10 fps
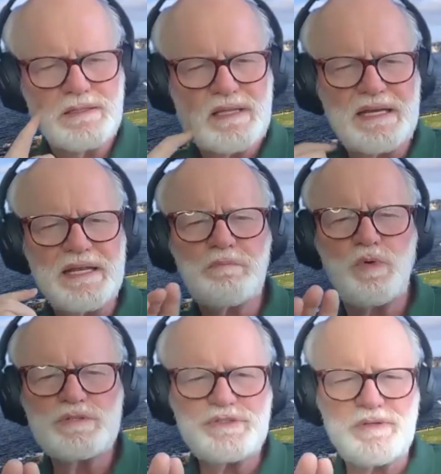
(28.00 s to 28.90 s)
They need
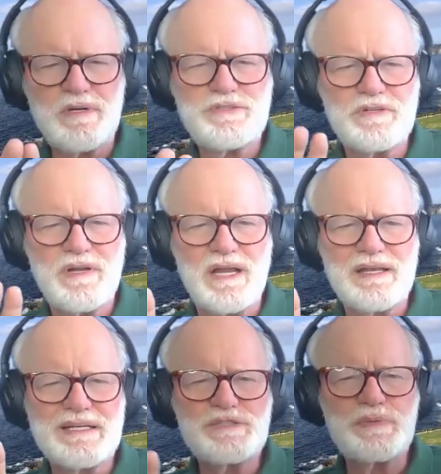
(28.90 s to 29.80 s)
more structure,
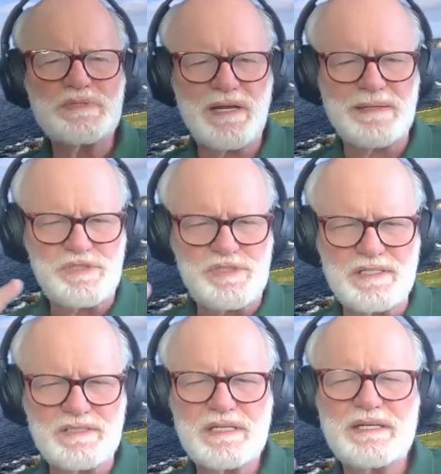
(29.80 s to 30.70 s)
not less, when times
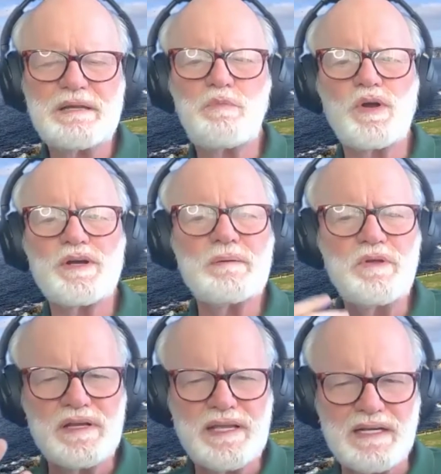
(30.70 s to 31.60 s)
change. They need more
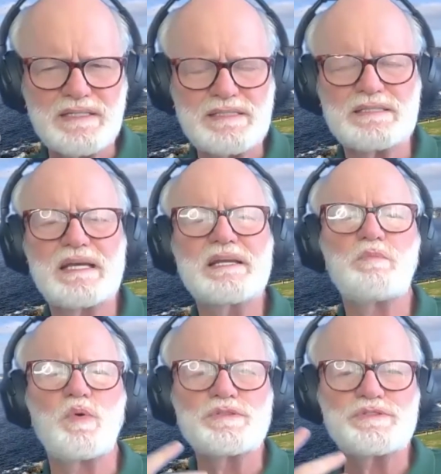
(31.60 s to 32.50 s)
communication. They
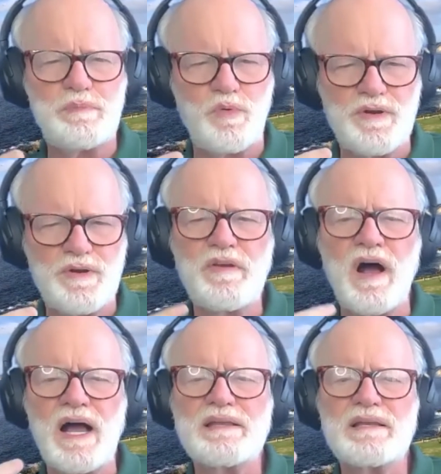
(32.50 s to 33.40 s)
need more support,
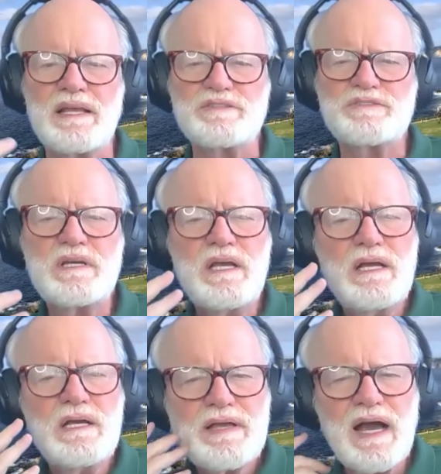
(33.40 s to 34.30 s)
not less.
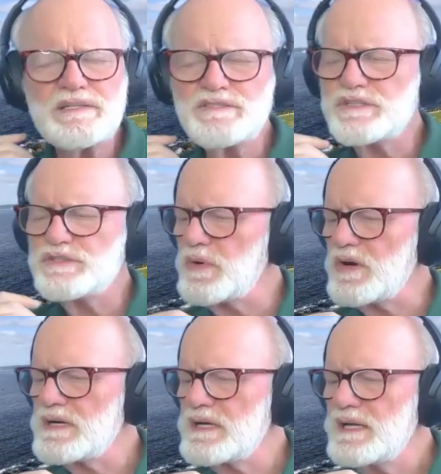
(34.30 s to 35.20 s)
Now, how does this
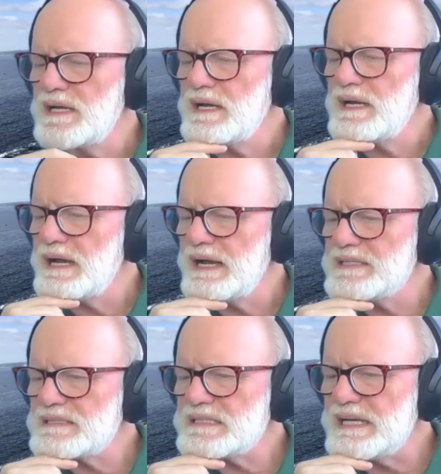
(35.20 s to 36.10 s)
work?
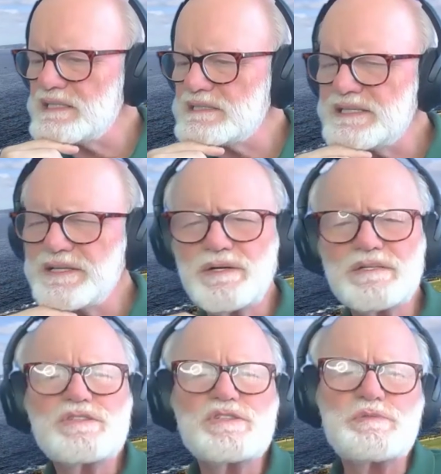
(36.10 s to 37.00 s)
As a sales leader,
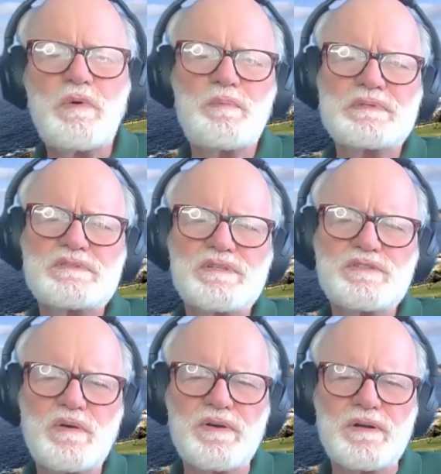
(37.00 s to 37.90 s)
as a small
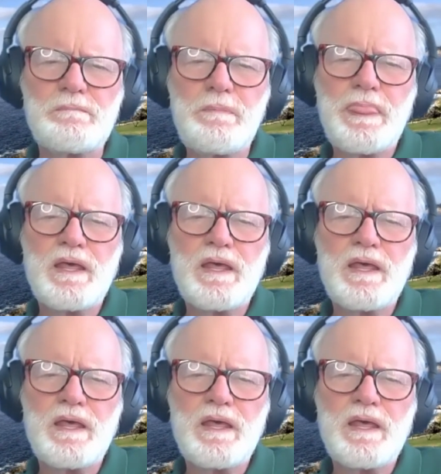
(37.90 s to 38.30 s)
business owner,